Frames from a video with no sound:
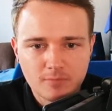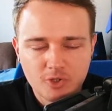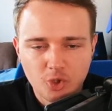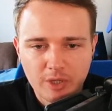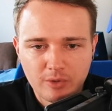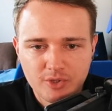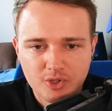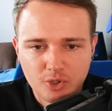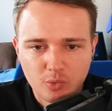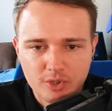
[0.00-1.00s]
2-0
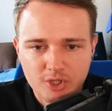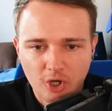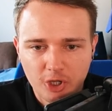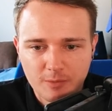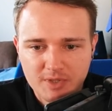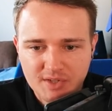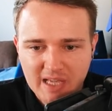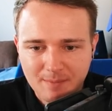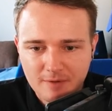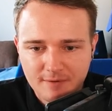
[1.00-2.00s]
to Tottenham, so that's
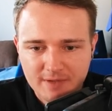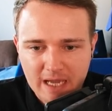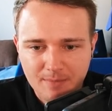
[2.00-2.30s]
game over for them.